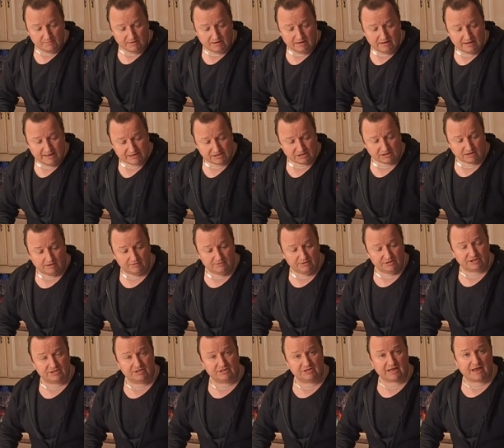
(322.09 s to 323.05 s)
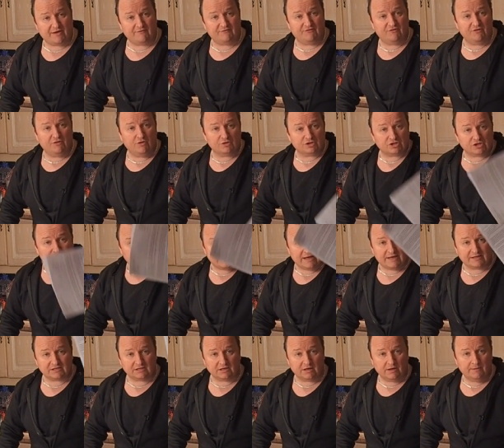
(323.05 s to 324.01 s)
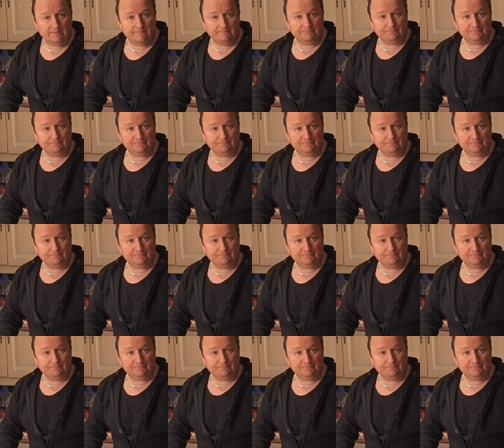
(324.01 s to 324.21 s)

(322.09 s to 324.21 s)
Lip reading: a letter, and this is that first letter.